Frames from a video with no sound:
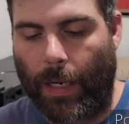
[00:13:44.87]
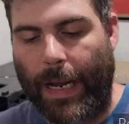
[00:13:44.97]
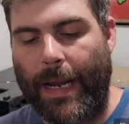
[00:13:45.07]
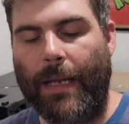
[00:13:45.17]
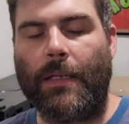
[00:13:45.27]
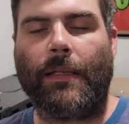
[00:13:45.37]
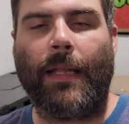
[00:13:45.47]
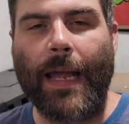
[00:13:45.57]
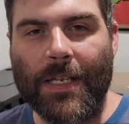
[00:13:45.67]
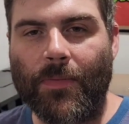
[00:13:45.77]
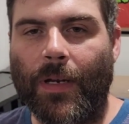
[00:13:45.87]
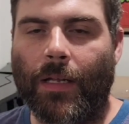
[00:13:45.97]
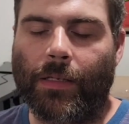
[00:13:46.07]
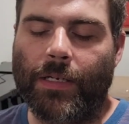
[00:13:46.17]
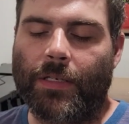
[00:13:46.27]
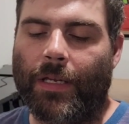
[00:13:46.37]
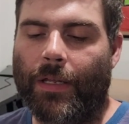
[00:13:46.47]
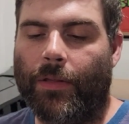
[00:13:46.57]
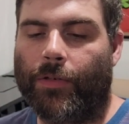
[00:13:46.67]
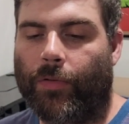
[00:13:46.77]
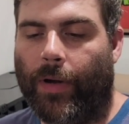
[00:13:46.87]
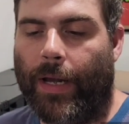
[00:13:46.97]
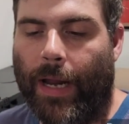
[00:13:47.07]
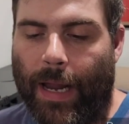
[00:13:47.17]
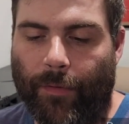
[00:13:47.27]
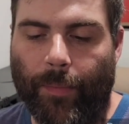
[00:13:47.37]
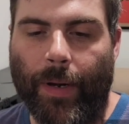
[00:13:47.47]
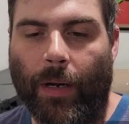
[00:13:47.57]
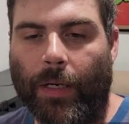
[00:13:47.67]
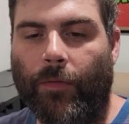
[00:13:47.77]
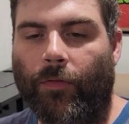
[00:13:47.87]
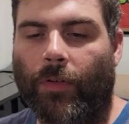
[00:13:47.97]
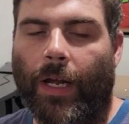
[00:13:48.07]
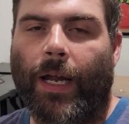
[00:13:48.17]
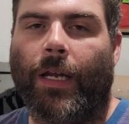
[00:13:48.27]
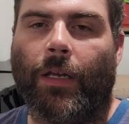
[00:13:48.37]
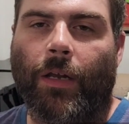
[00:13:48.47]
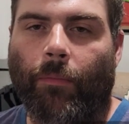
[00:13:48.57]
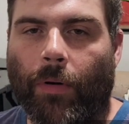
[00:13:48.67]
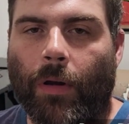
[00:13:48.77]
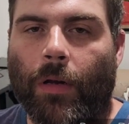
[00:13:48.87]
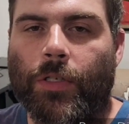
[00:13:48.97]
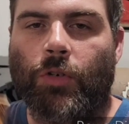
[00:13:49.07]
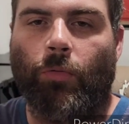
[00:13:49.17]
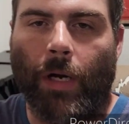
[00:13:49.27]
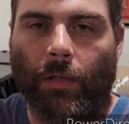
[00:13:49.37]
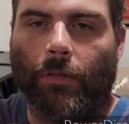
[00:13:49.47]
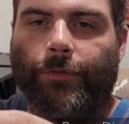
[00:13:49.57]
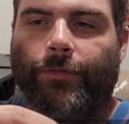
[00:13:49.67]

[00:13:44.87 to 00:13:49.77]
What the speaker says: And last but not least in the trade, I have American Flag number 12.